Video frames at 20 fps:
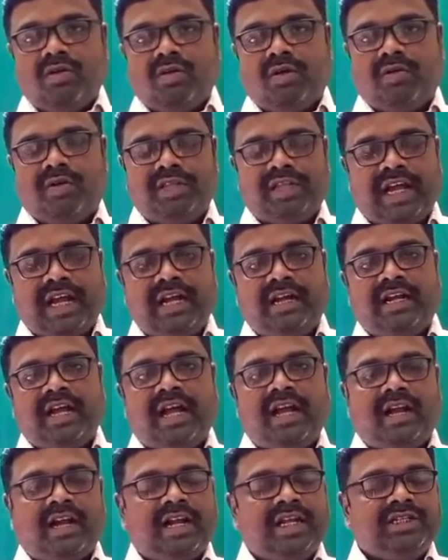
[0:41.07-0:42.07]
over the
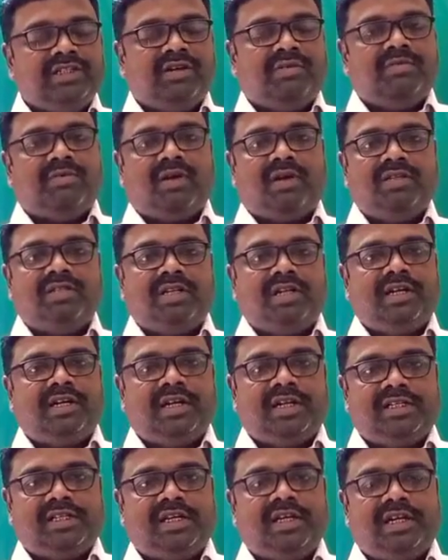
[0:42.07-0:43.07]
entire range of
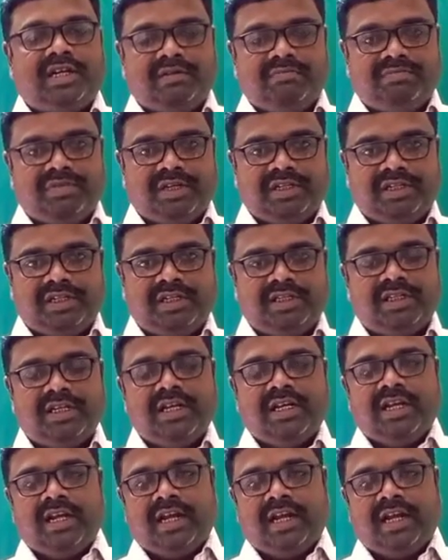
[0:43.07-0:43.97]
concentration and temperatures,